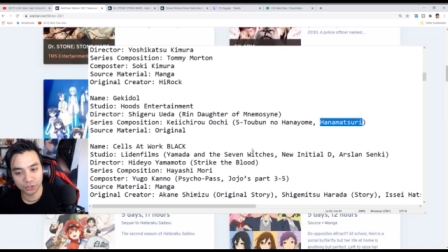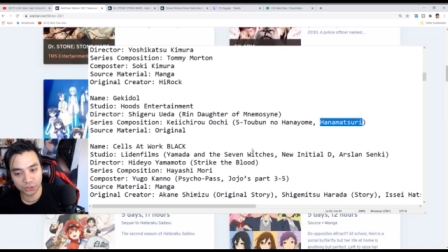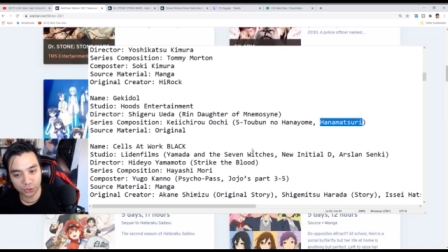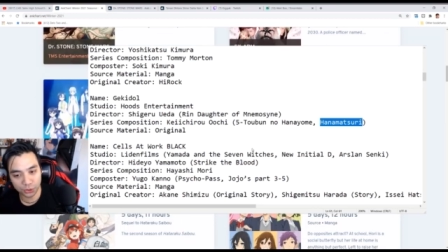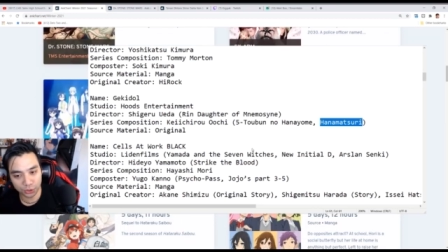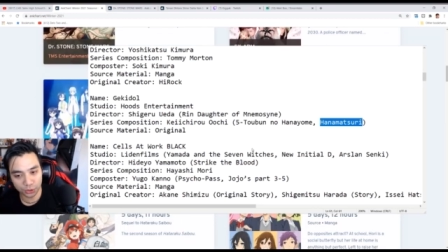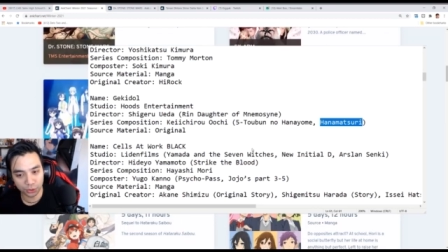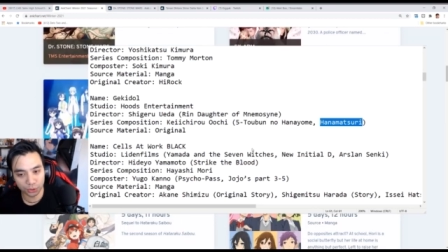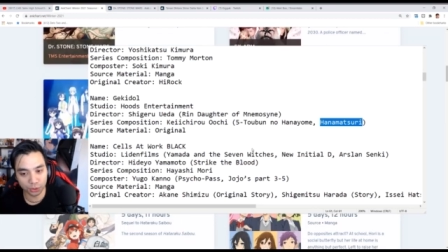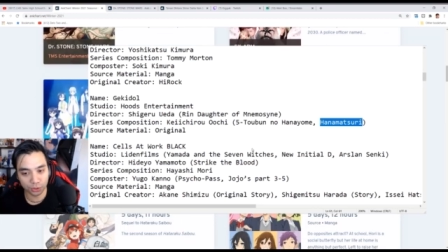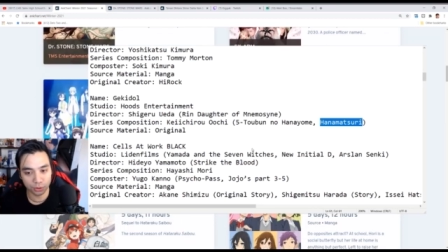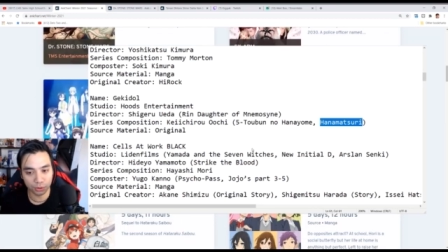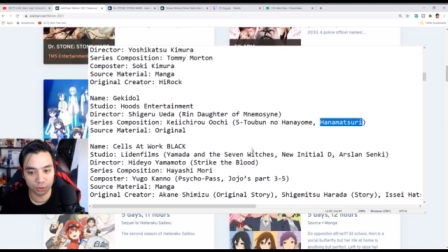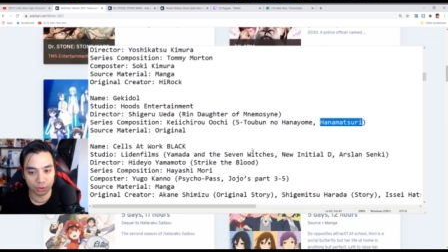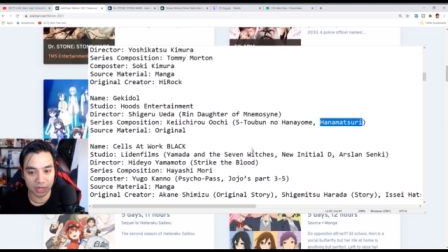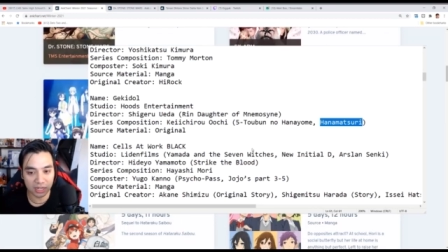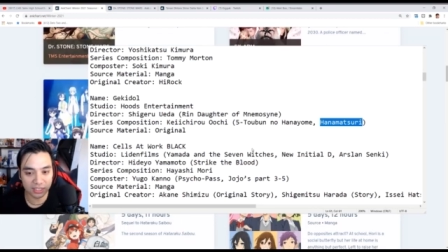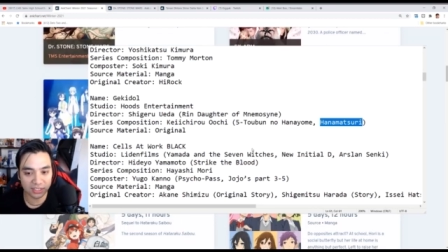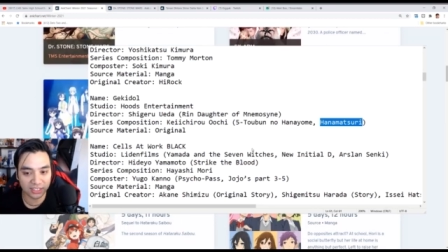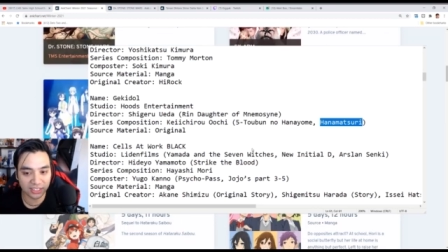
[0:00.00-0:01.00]
to
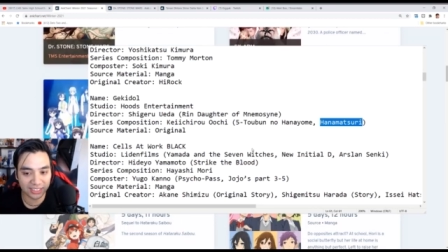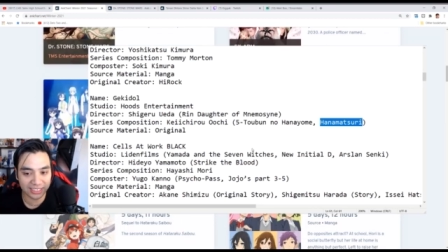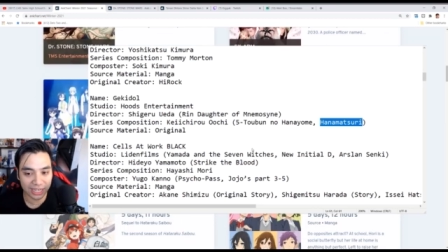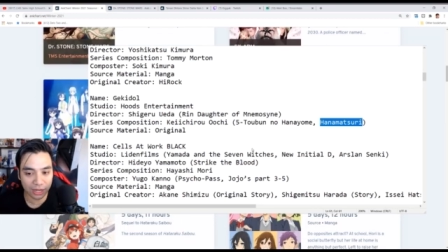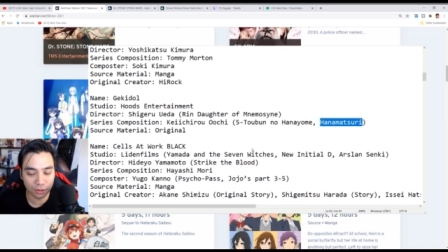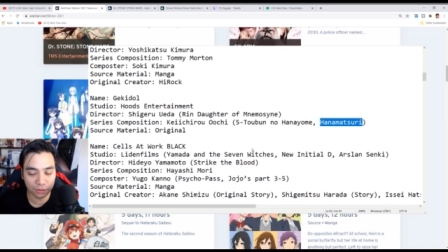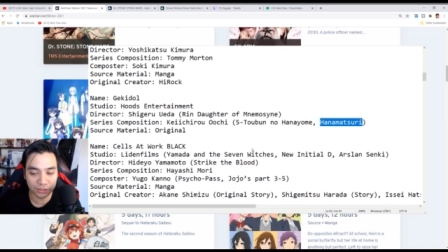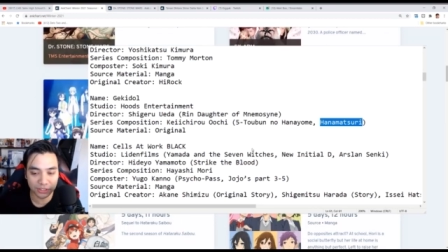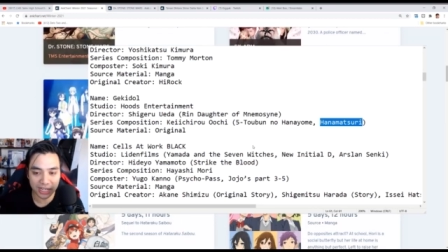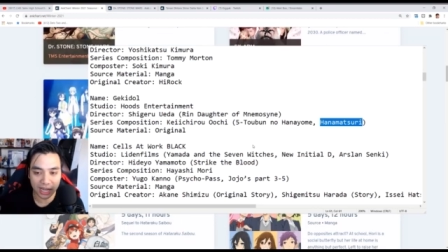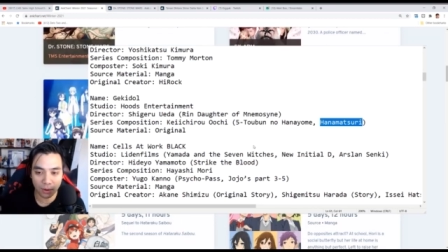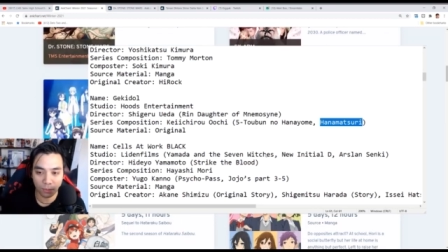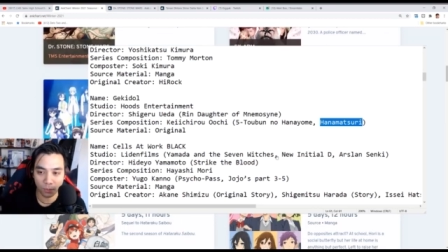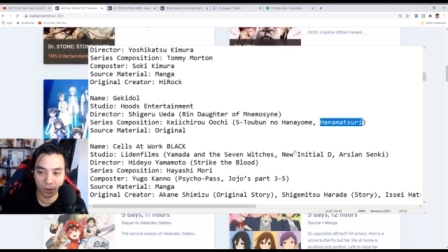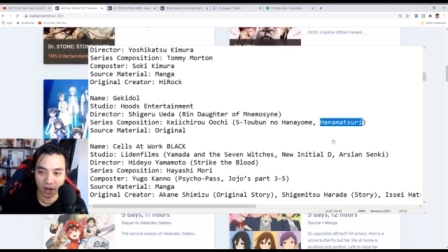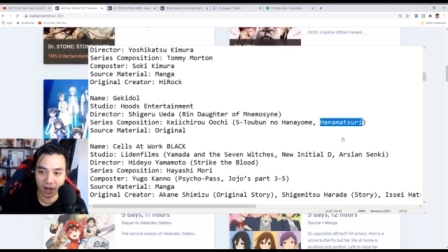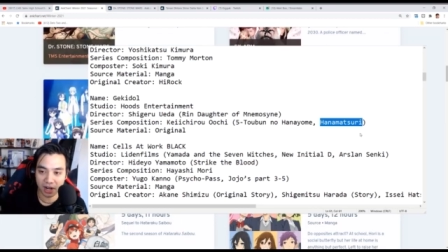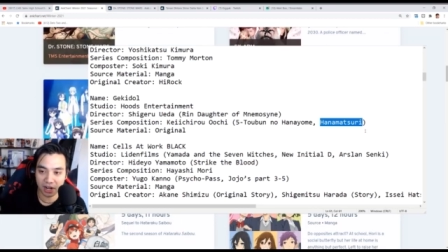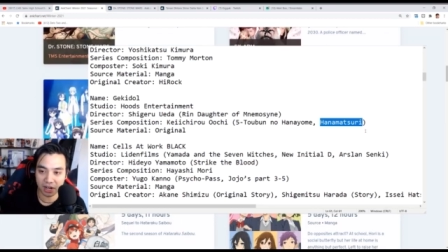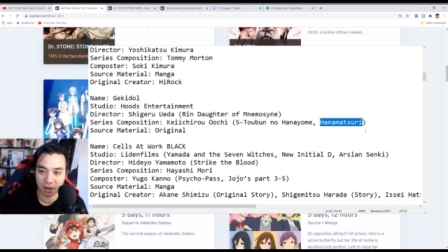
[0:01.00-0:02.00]
Cells at
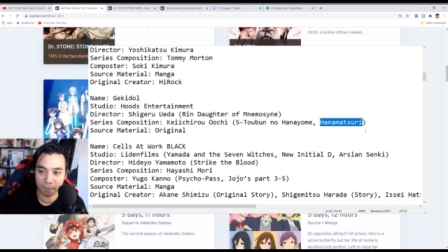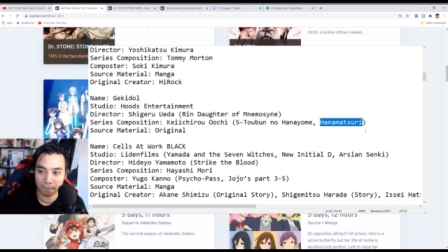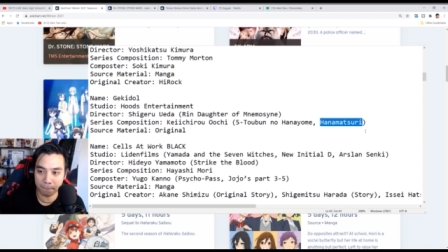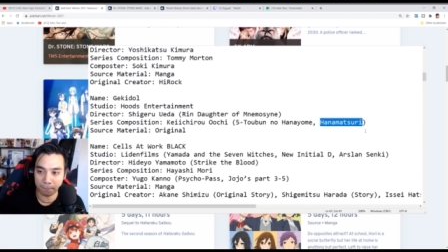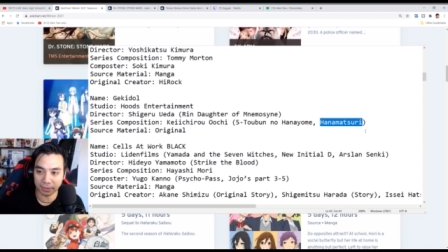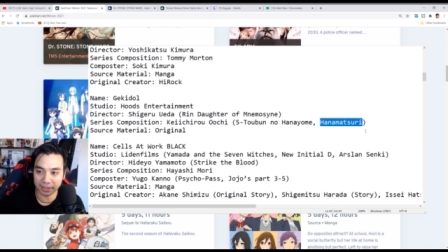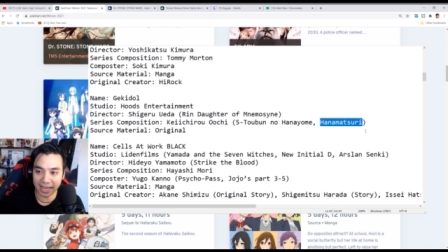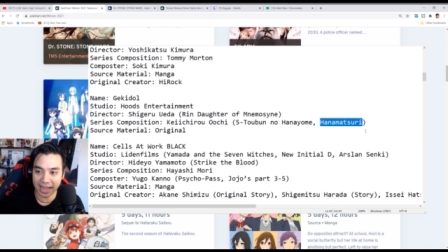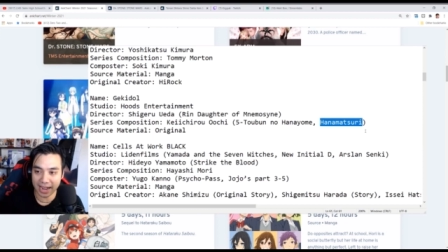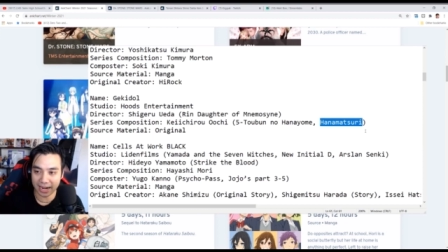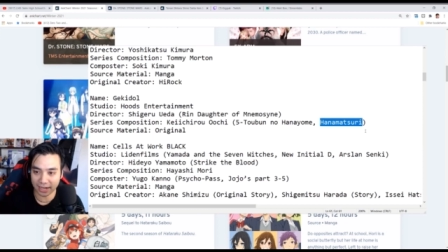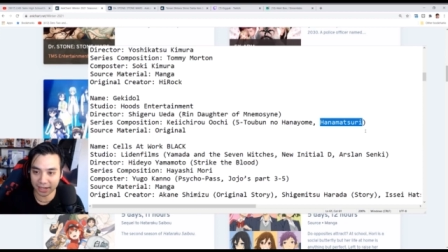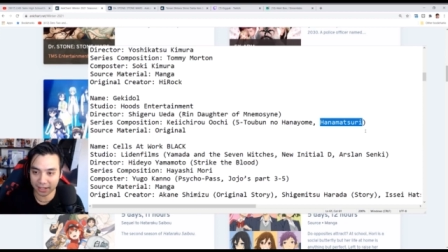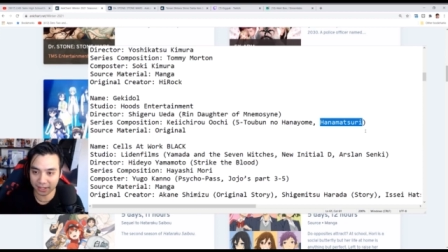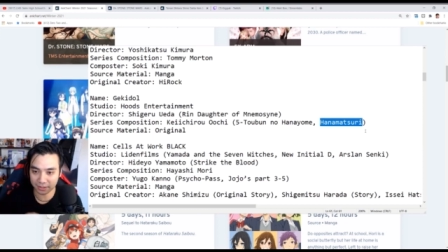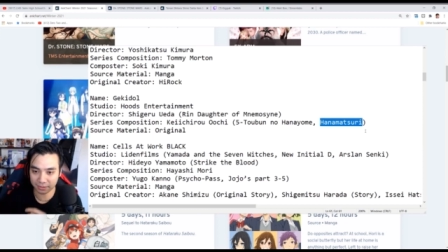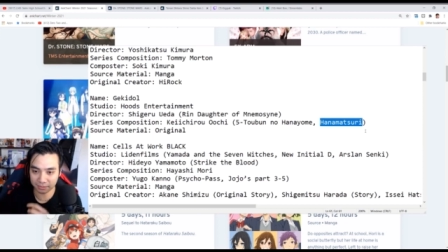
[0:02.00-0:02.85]
Work Black.